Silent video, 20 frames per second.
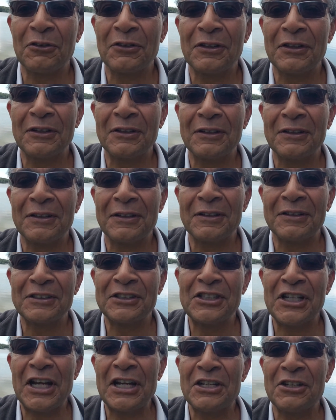the, the,
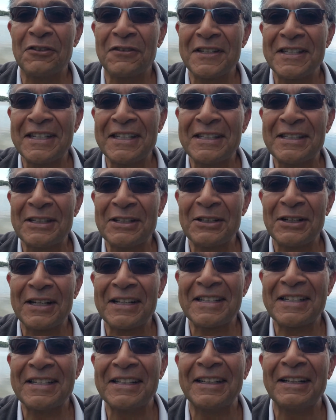change of seasons you
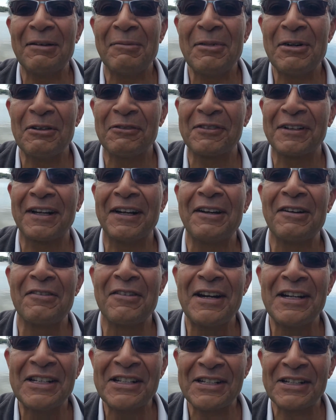can see a little bit of
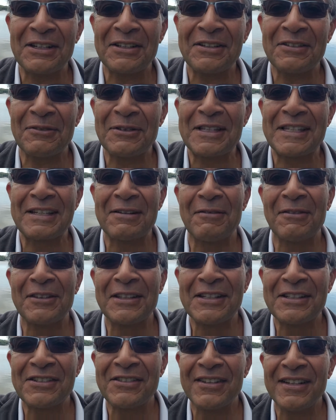coloration with some of
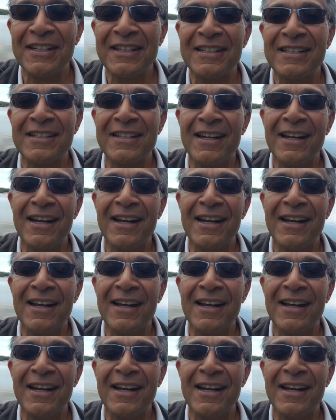the trees